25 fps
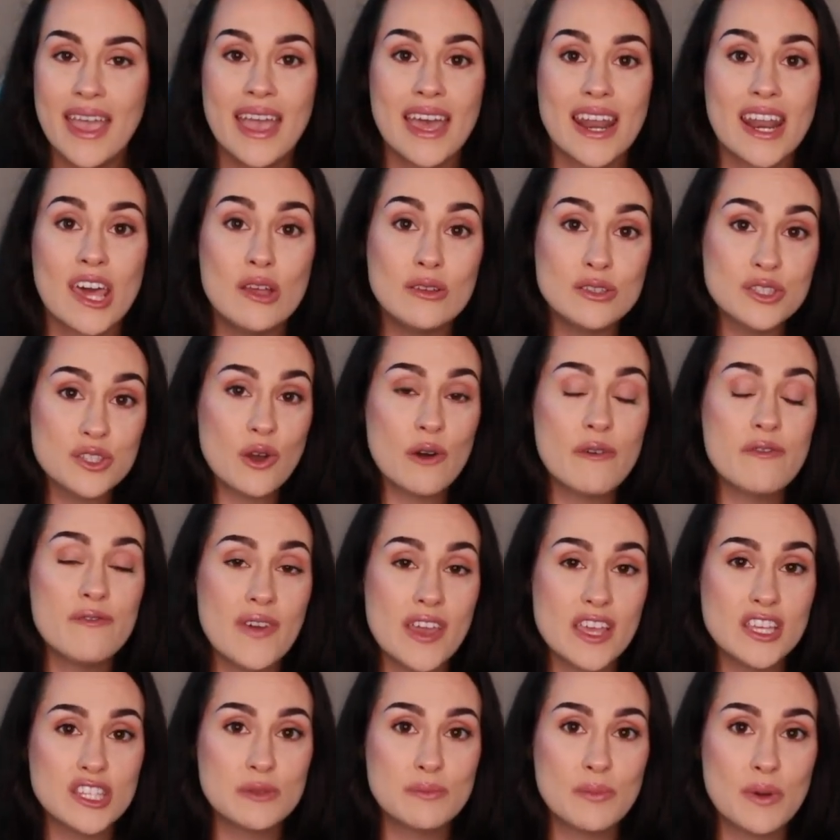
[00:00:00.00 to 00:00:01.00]
And I also have
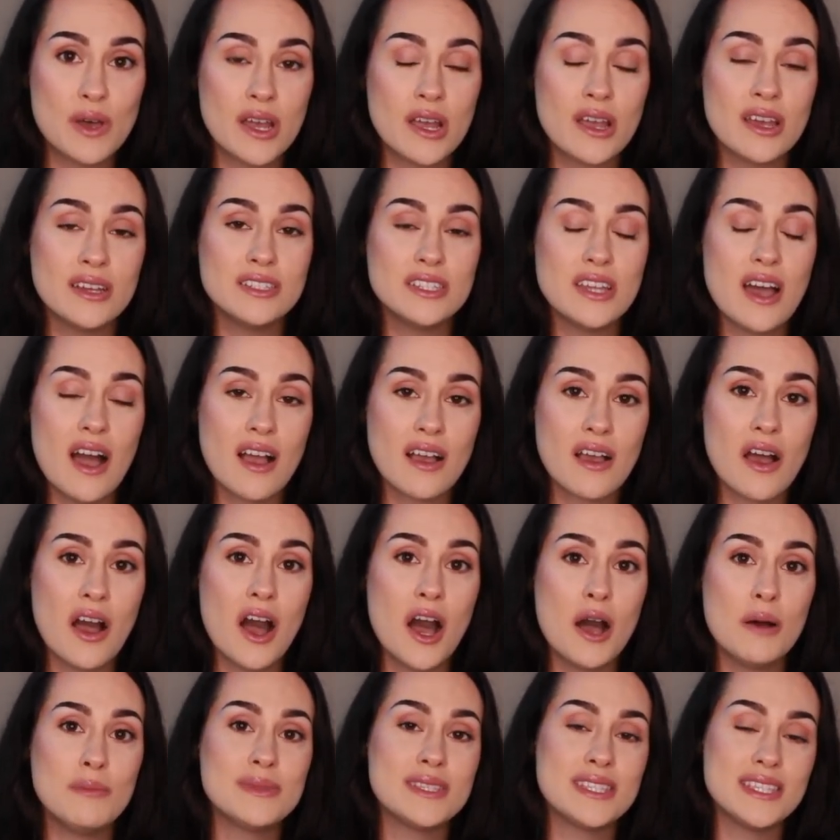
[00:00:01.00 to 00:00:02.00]

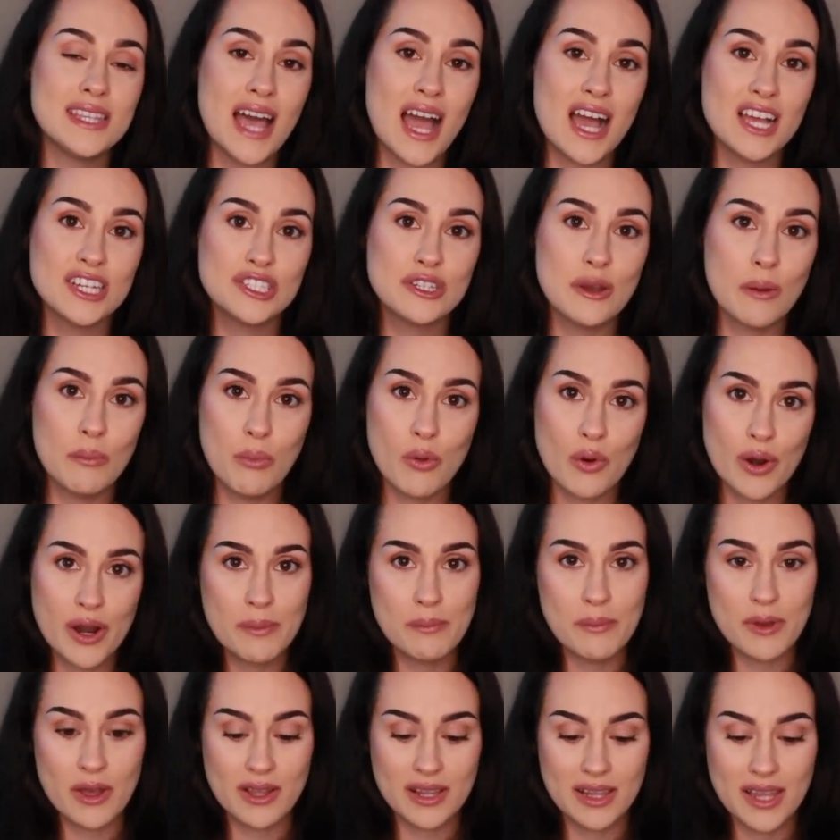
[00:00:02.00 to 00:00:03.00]
Facebook.com slash
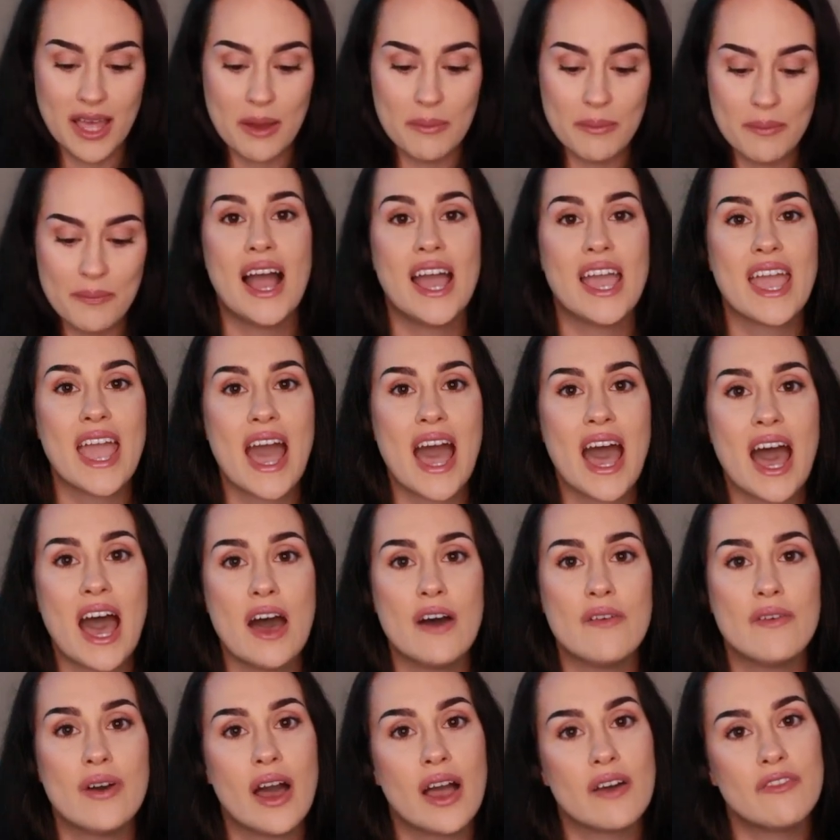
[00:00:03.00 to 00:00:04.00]
Boring Book Club. I
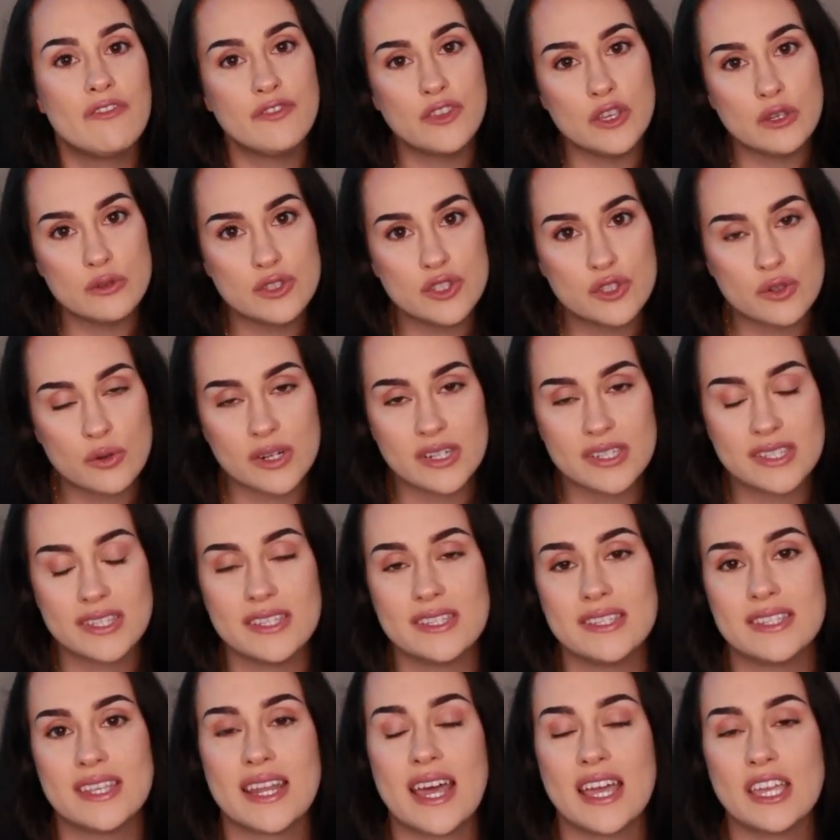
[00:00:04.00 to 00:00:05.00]
have a few
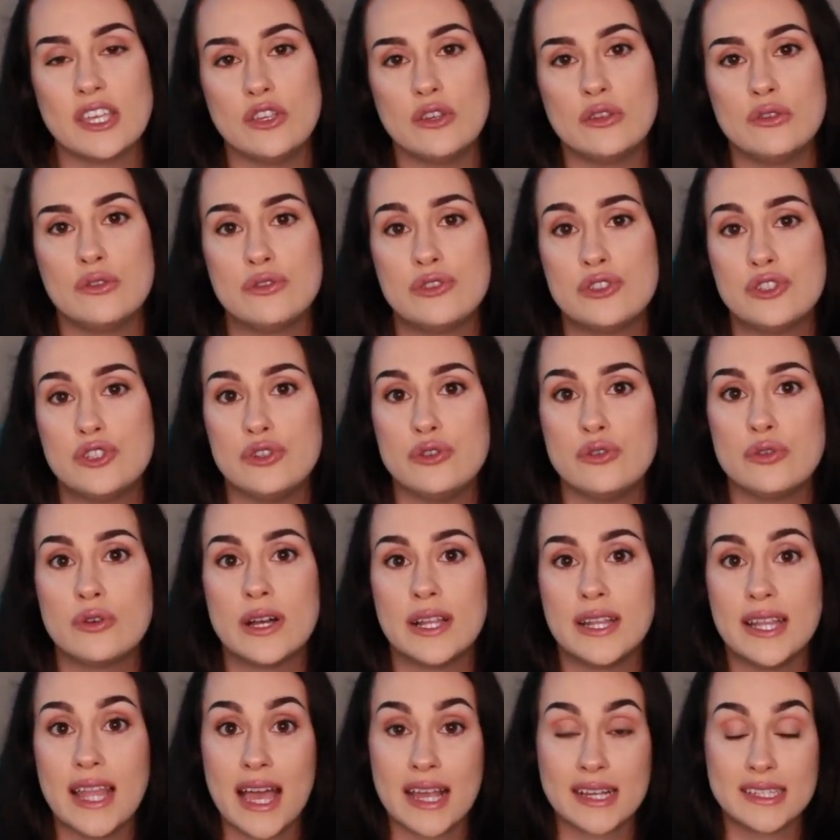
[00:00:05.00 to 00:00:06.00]
sources that I use to
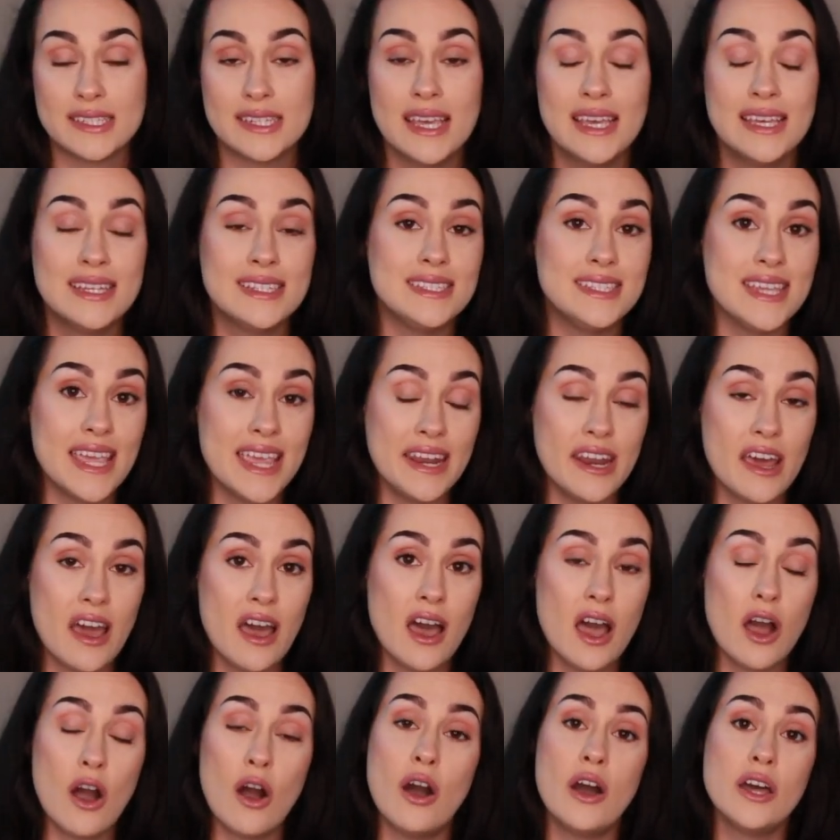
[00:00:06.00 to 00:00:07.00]
collect
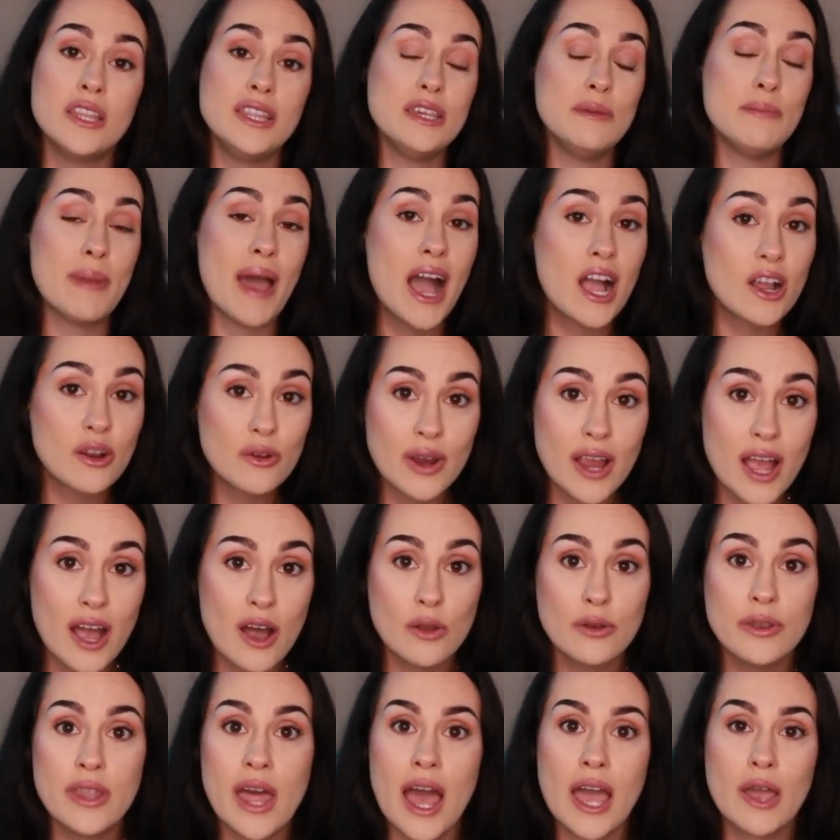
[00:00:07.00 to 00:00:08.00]
data on the
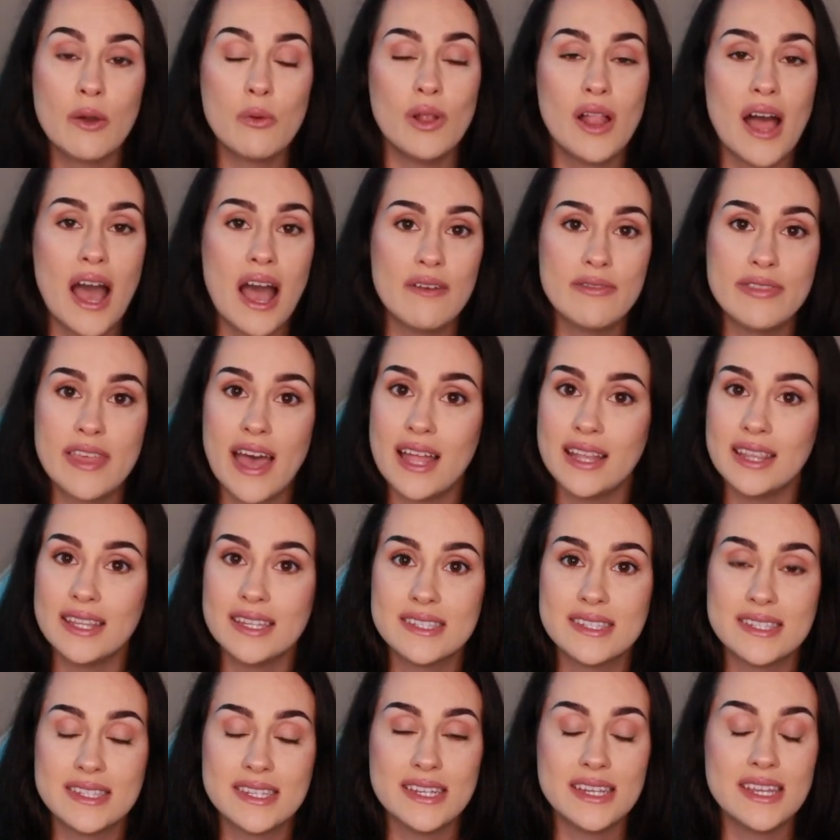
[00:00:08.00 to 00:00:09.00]
background. I will have that
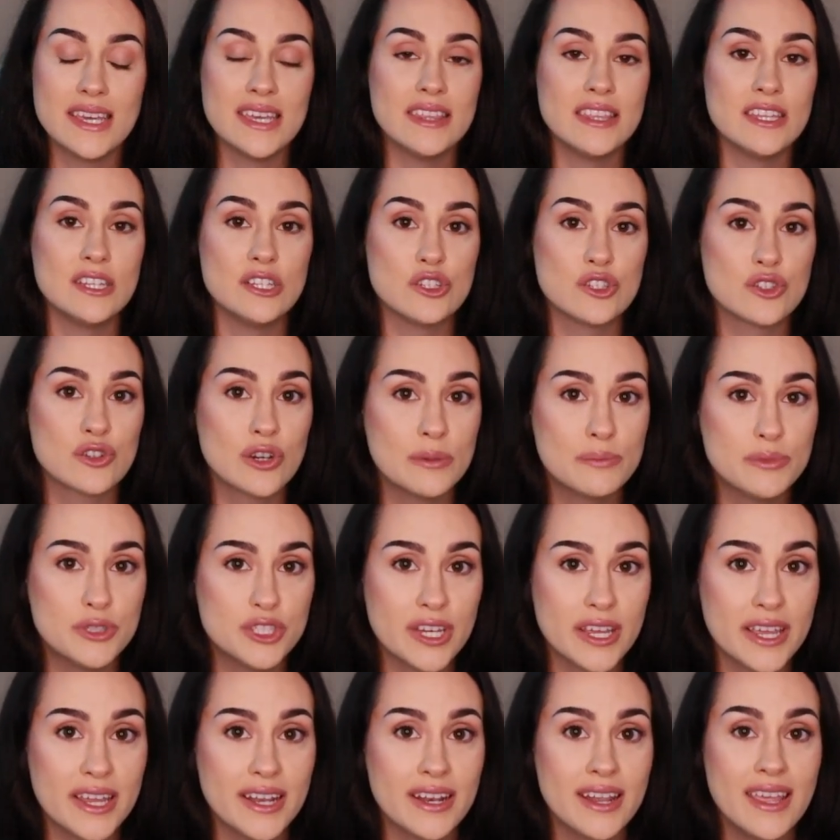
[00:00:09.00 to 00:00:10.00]
listed in the
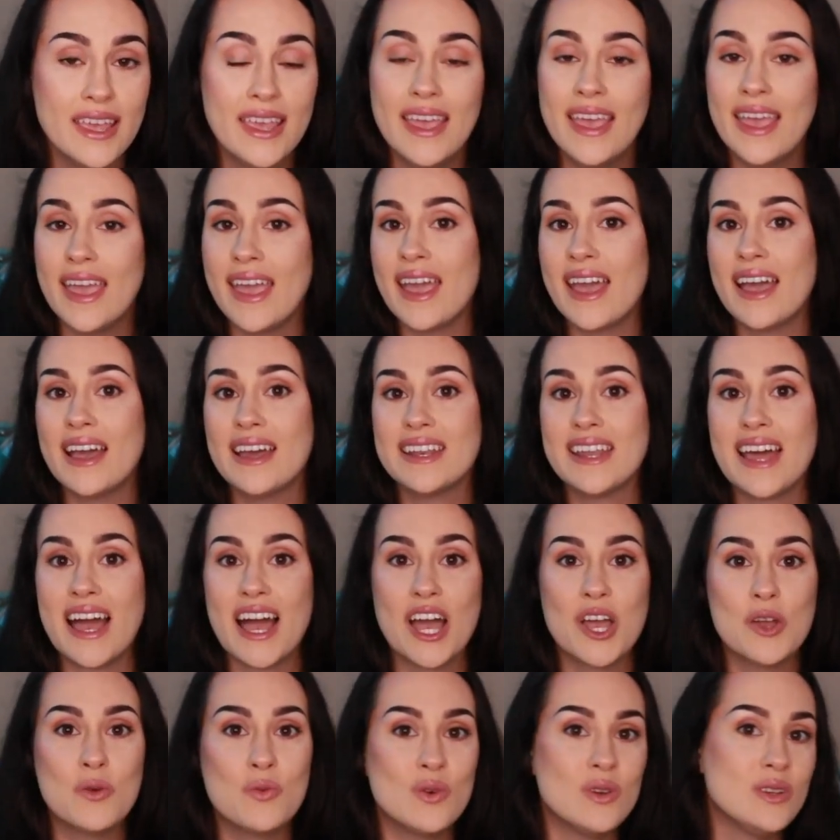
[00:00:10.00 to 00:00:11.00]
description. And
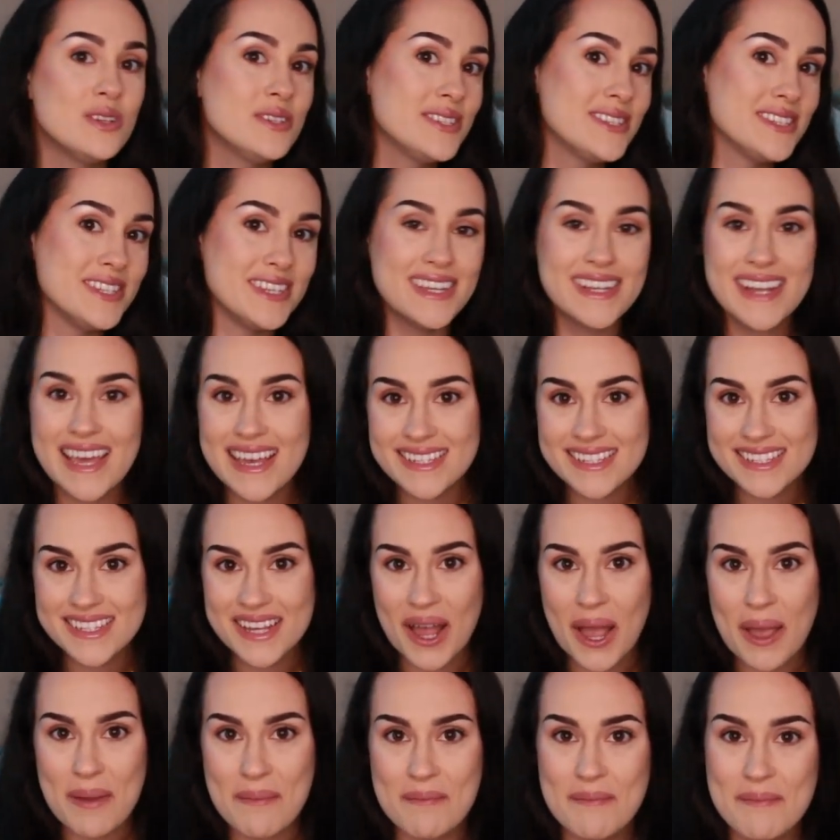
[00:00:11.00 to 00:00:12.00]
I will see you next
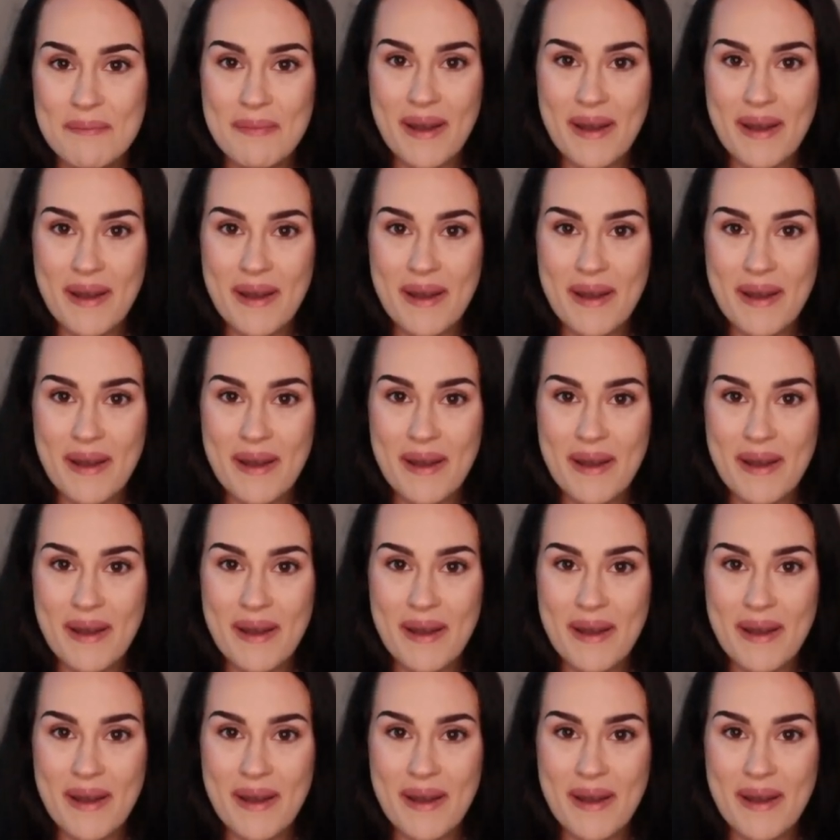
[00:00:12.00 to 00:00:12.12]
time.